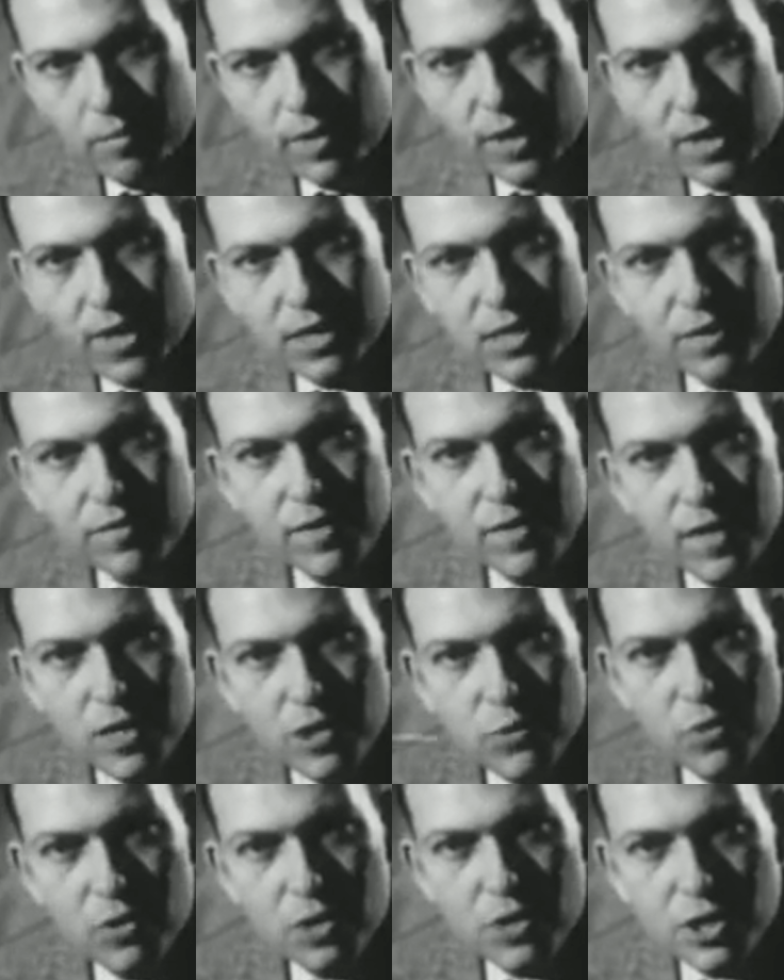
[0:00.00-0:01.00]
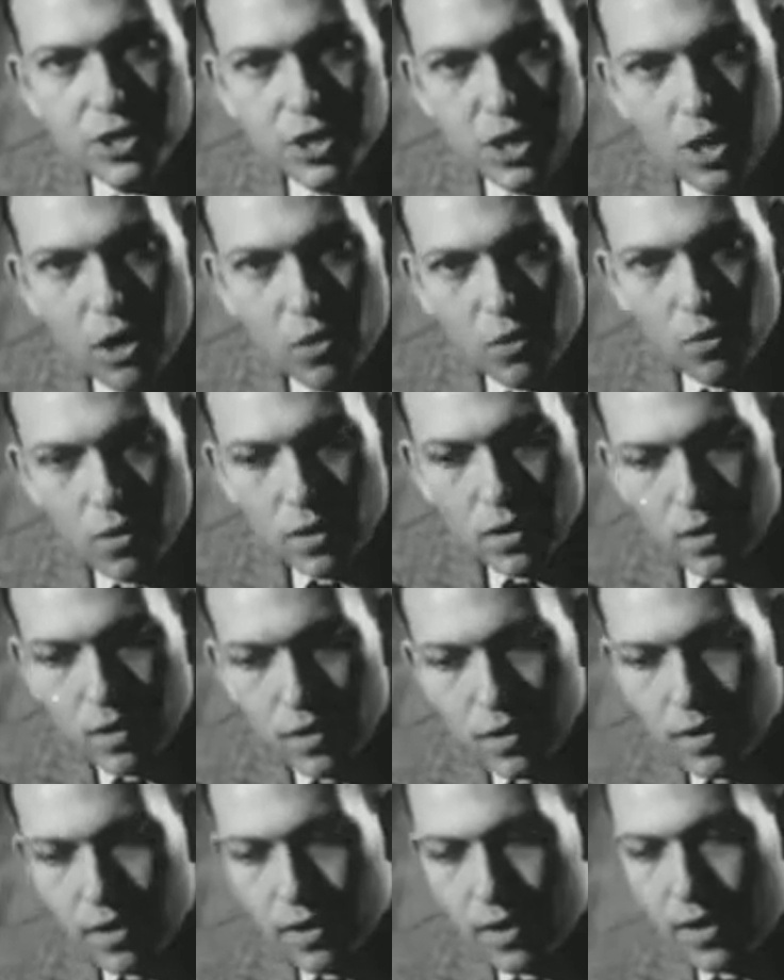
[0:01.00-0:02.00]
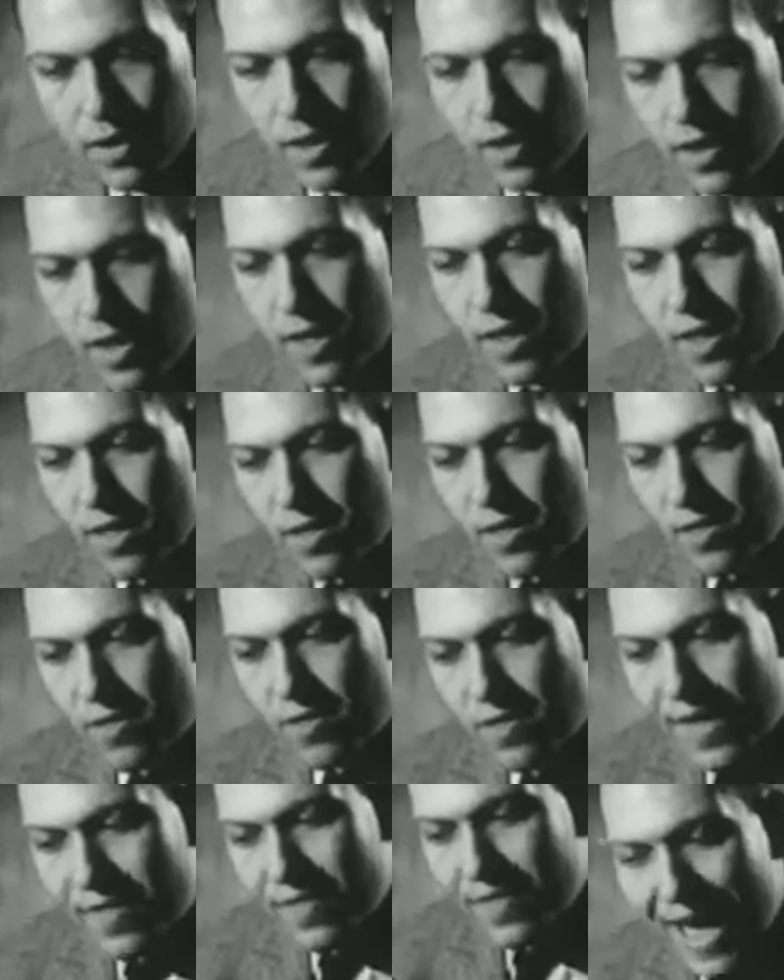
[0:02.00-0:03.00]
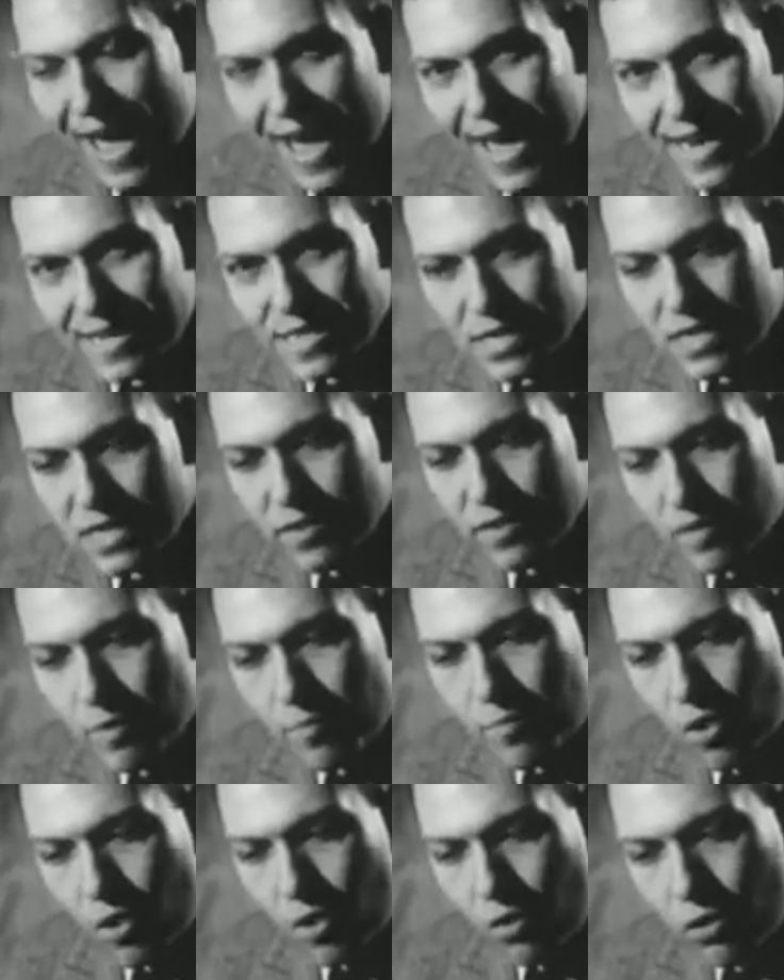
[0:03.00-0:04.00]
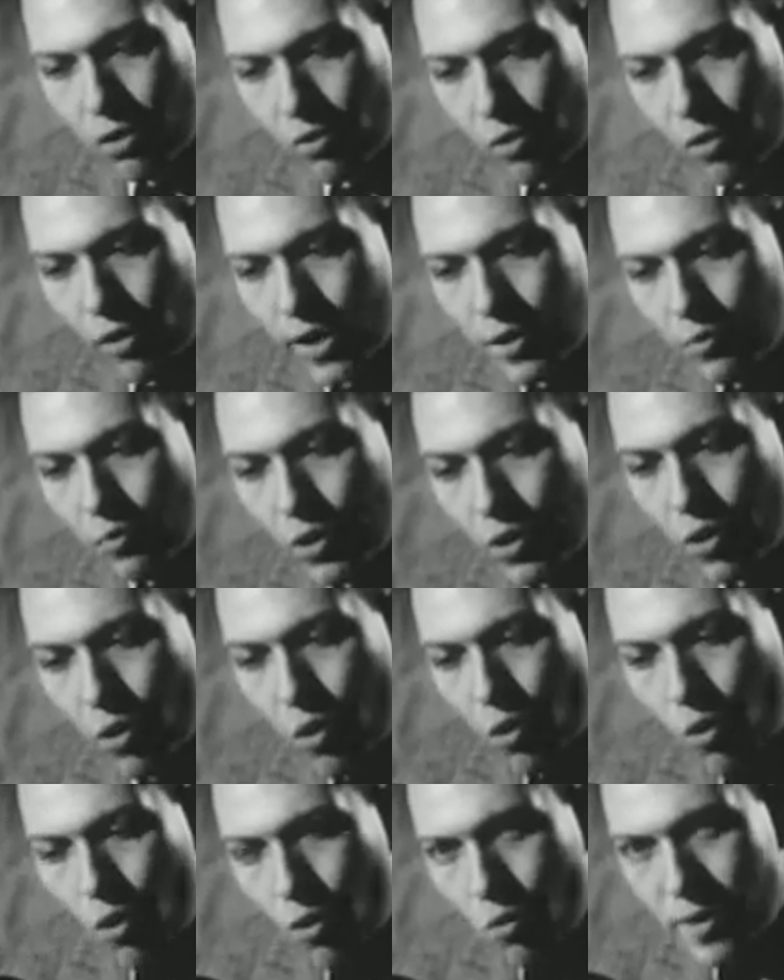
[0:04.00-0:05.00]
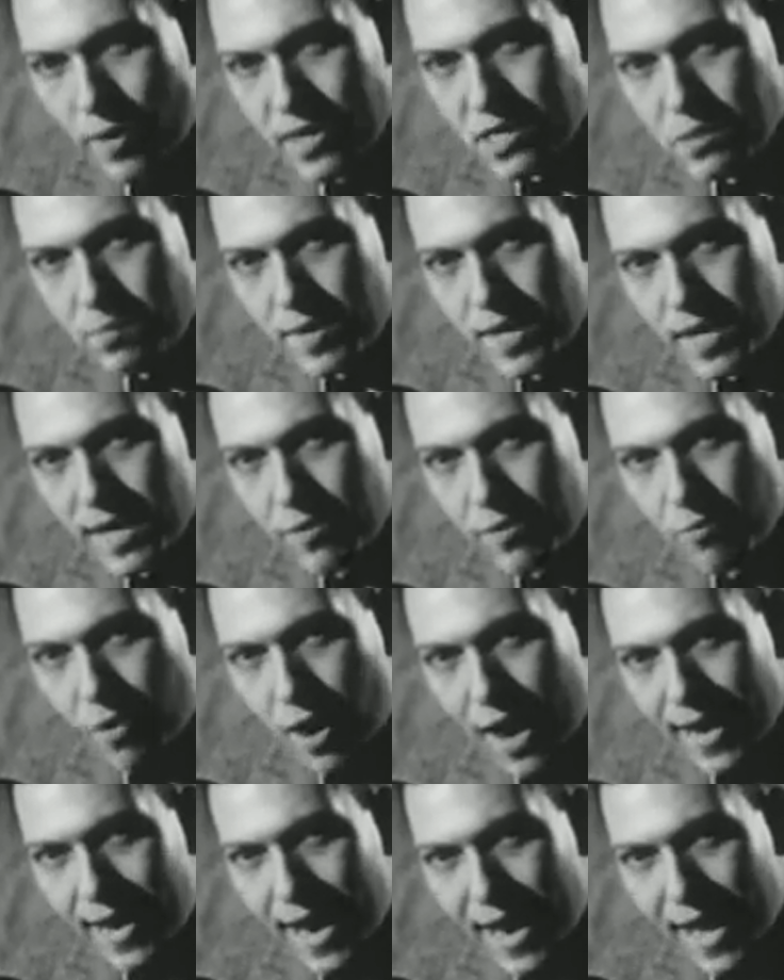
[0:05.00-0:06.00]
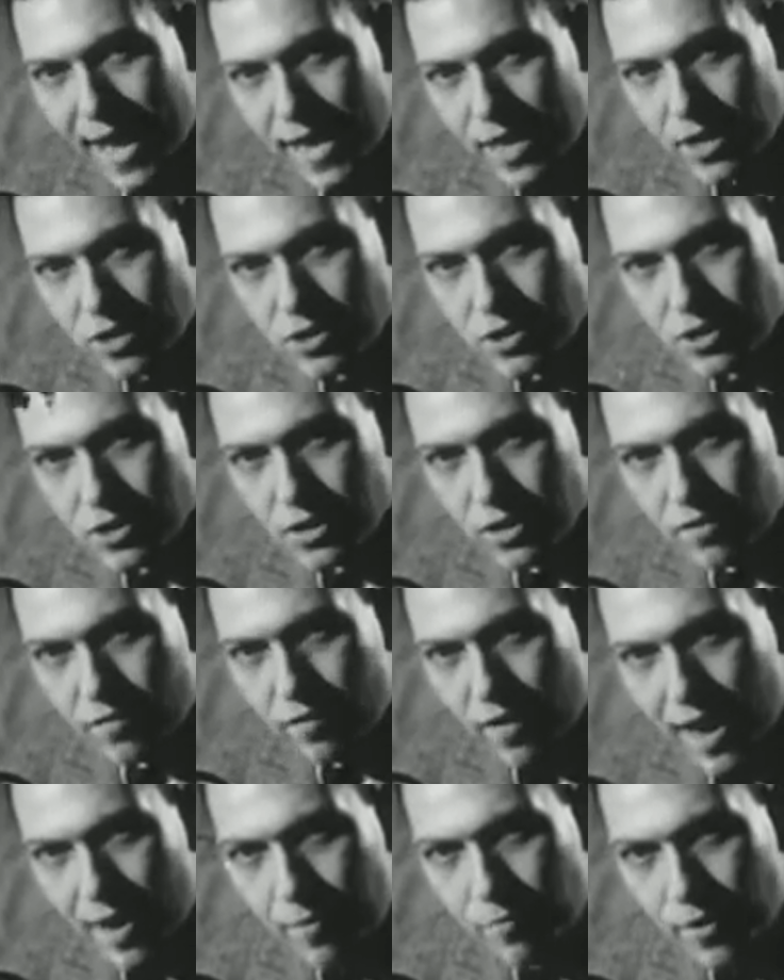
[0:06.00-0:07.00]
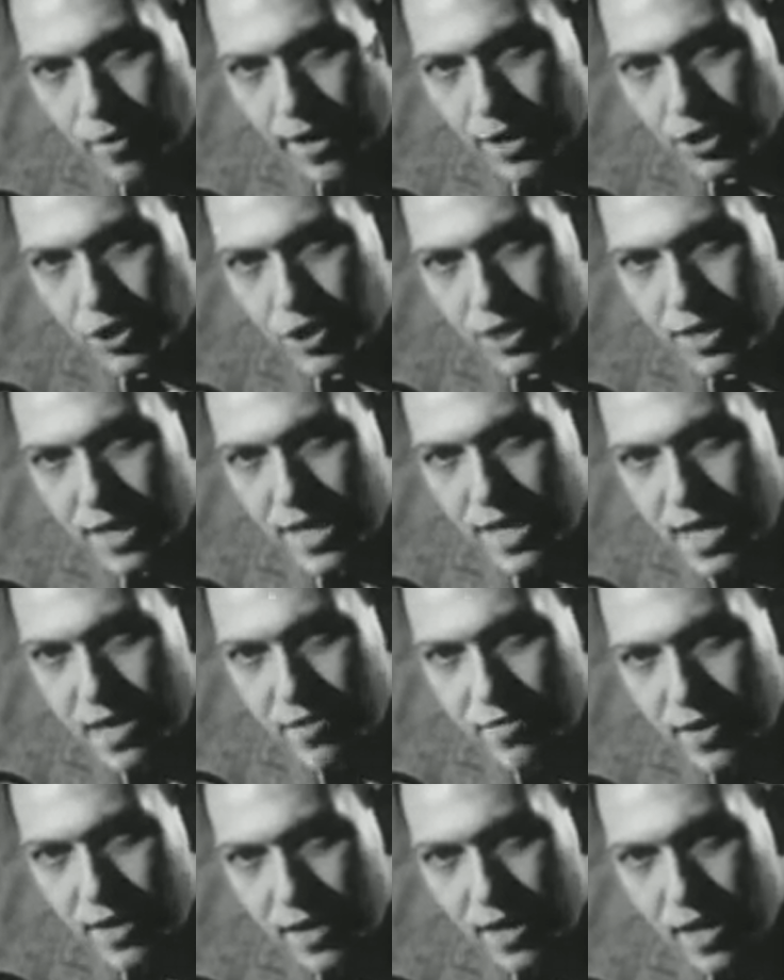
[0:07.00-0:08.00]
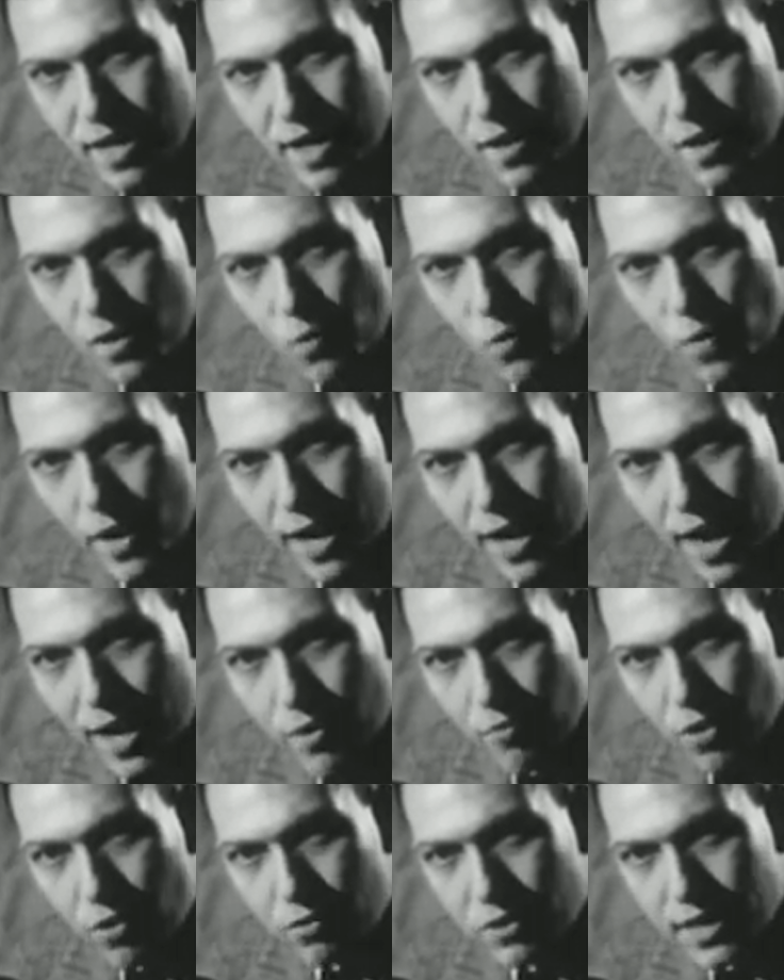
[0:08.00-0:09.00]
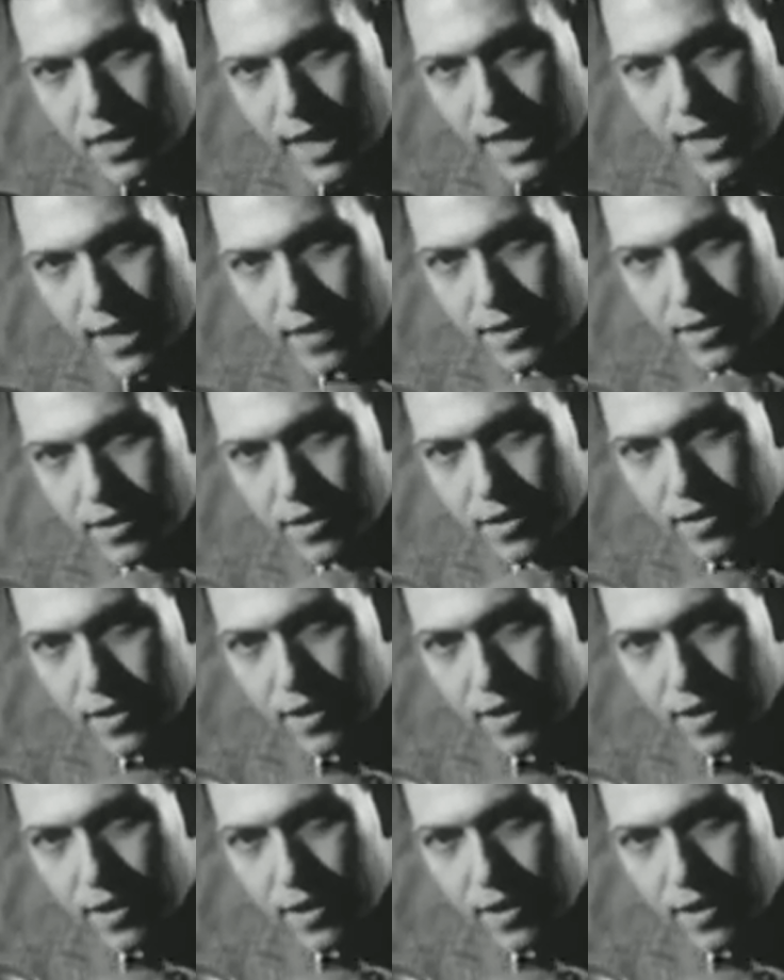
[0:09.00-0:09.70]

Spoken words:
Because if this were so, then the axis of the Polaroid would always be at right angles to the vibration, even when I rotate it.